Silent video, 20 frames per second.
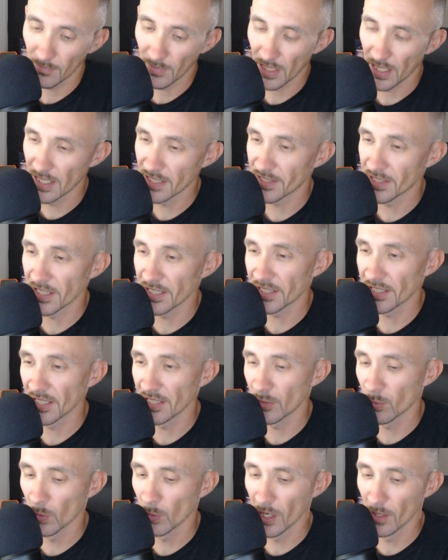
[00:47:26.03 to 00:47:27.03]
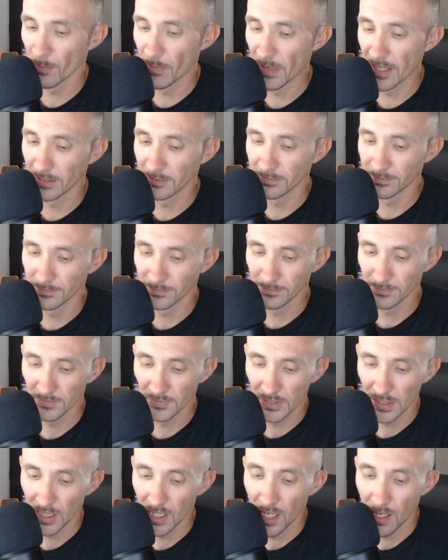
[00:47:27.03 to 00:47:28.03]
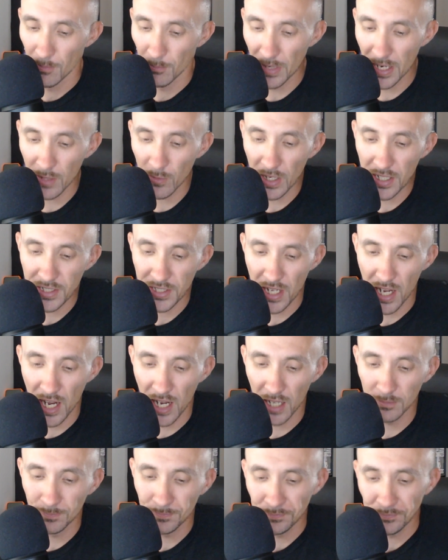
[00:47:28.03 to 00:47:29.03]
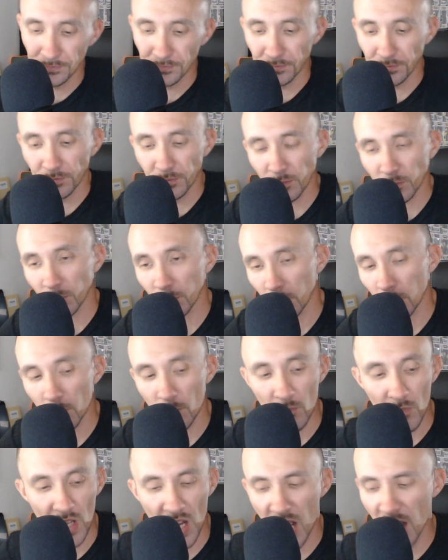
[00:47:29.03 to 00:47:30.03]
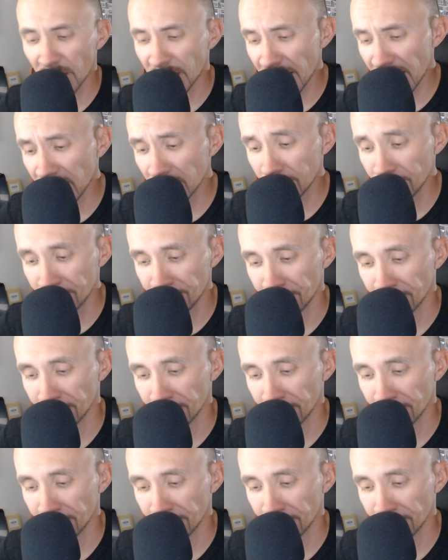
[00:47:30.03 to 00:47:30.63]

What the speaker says: it's weird, man. But anyways, again,